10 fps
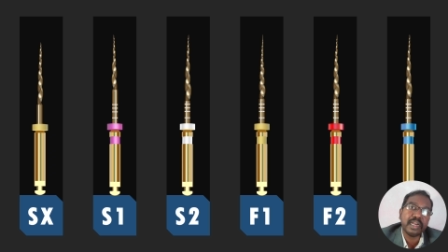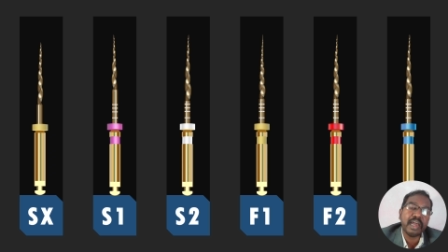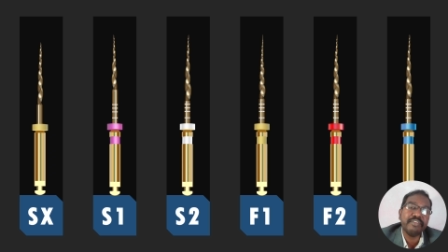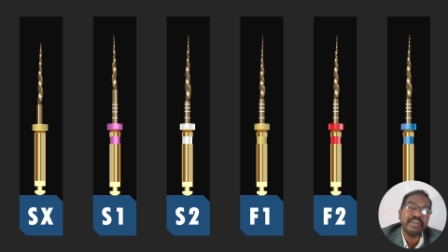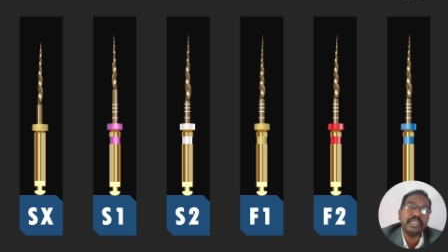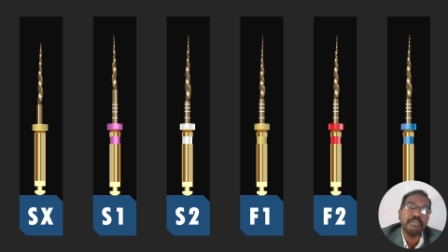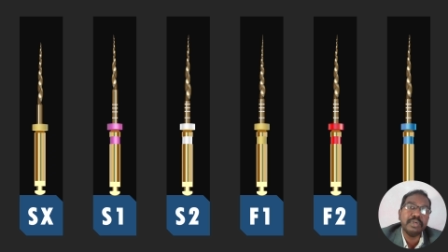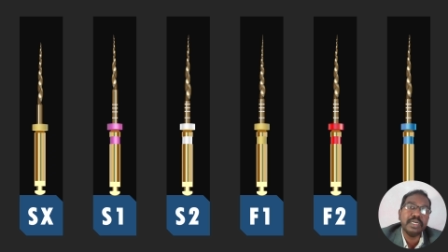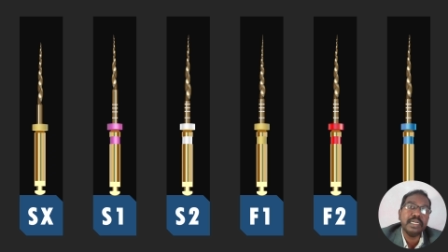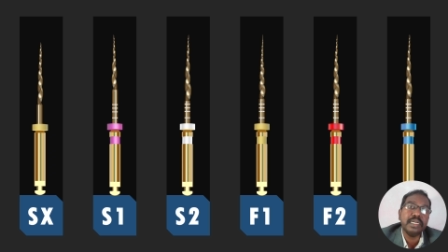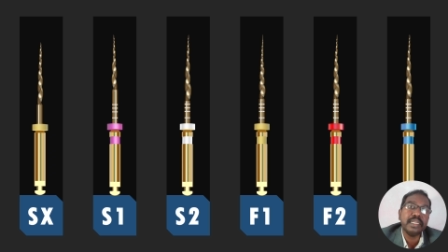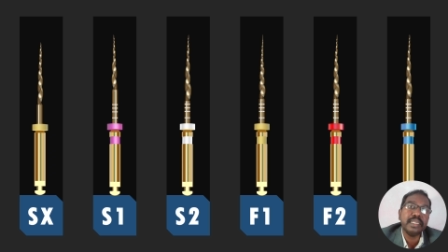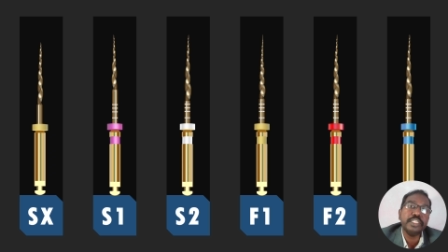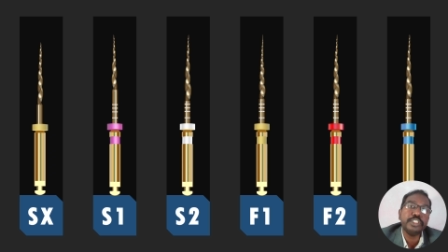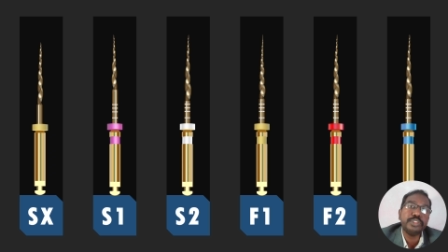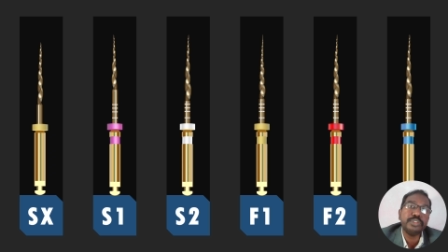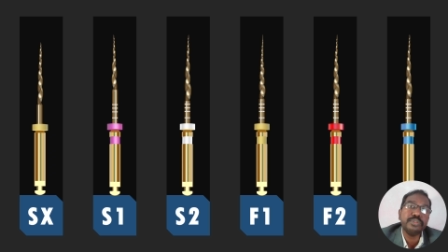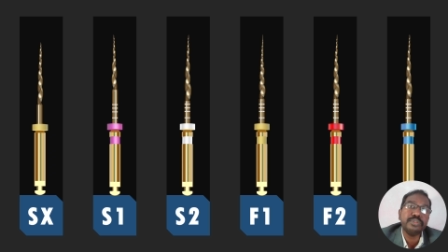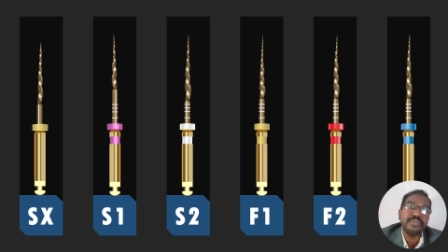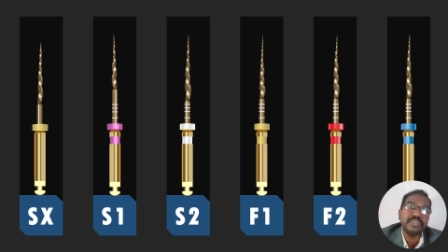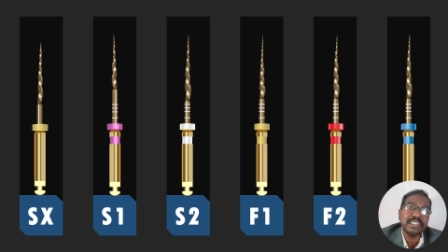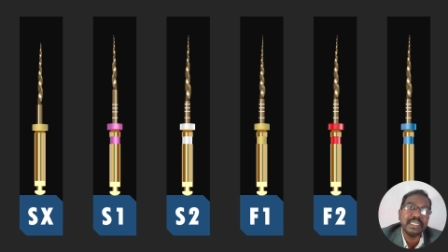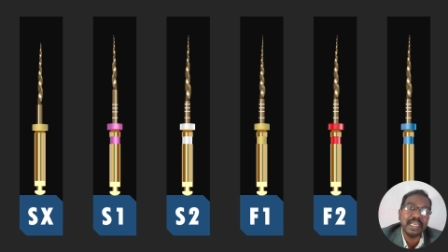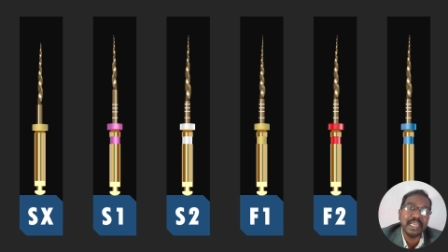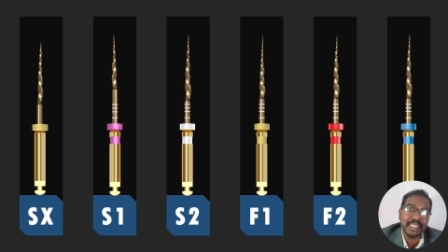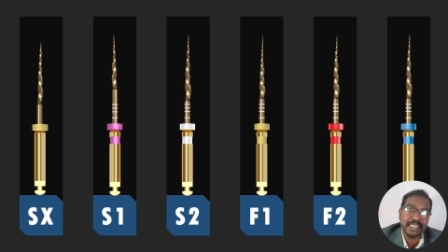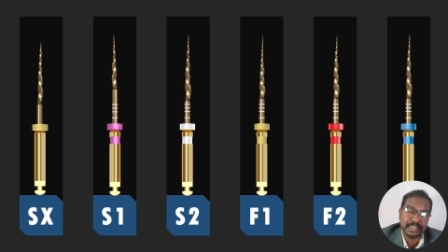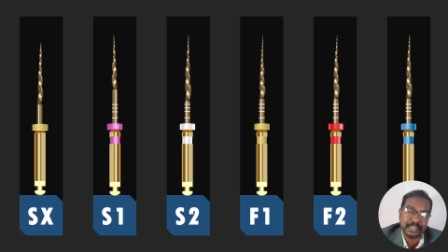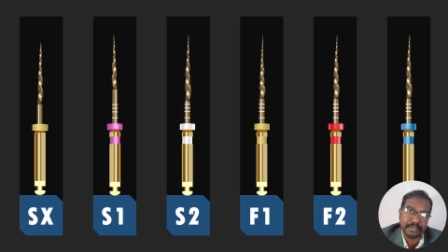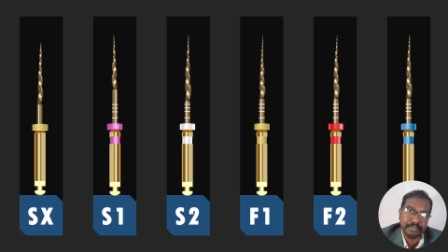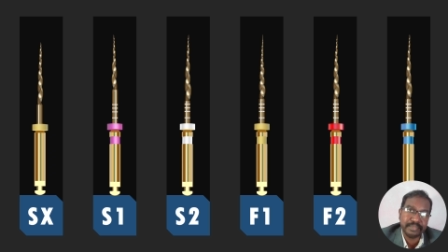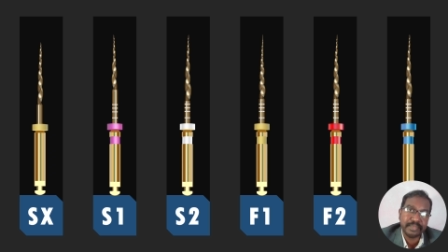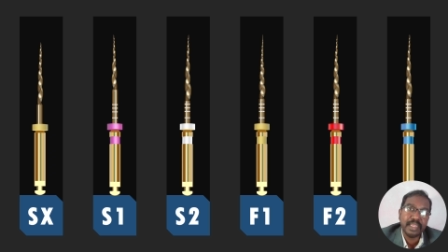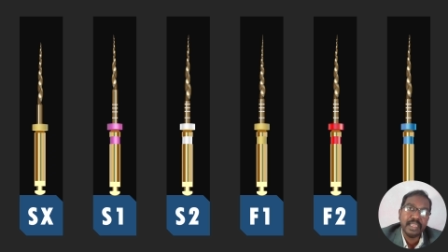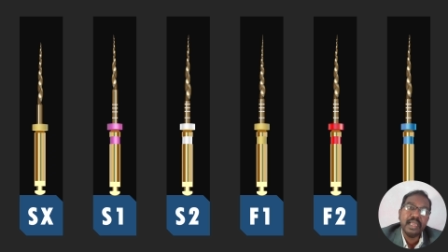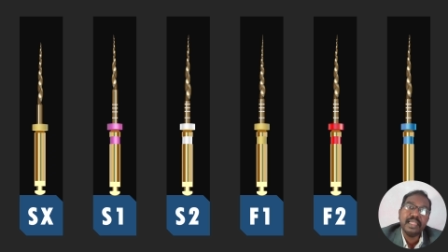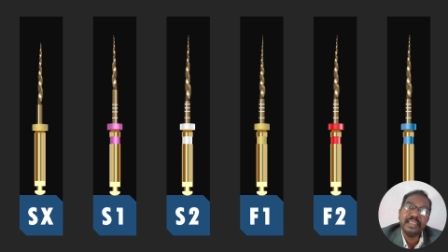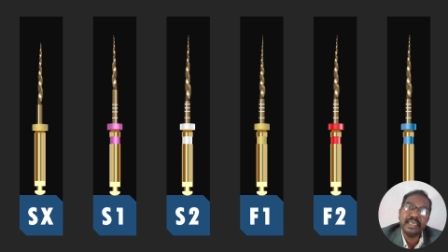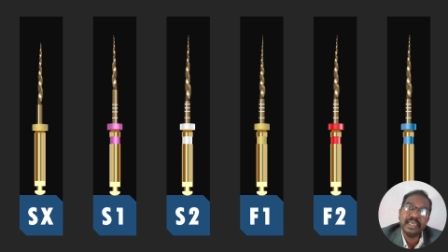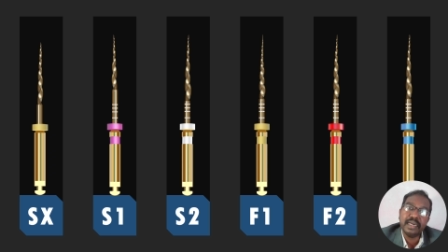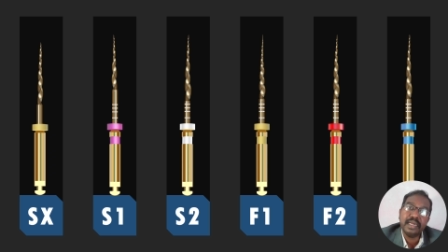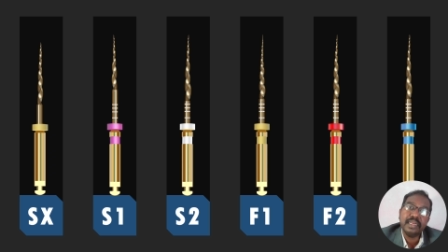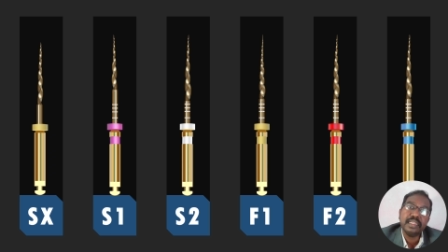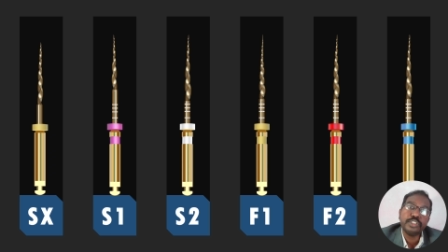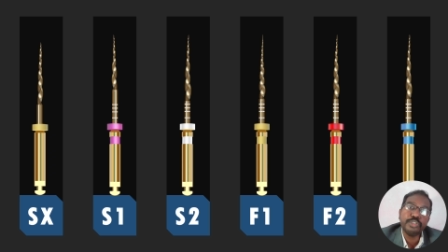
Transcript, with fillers: are available in two lengths. They are